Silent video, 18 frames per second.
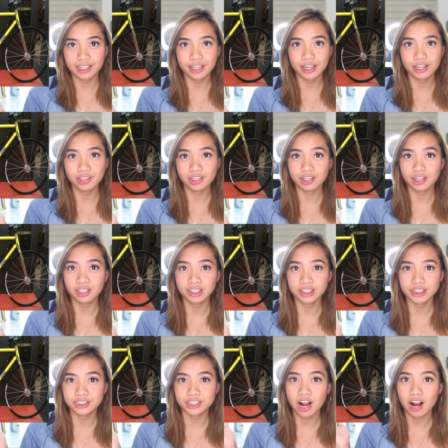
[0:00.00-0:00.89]
here the
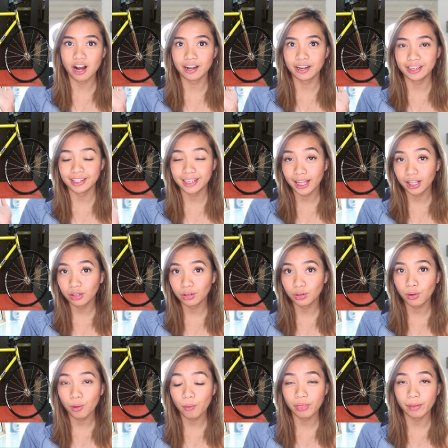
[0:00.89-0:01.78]
colors are
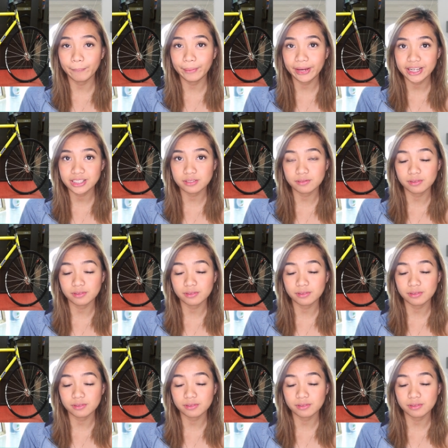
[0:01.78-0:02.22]
yellow the base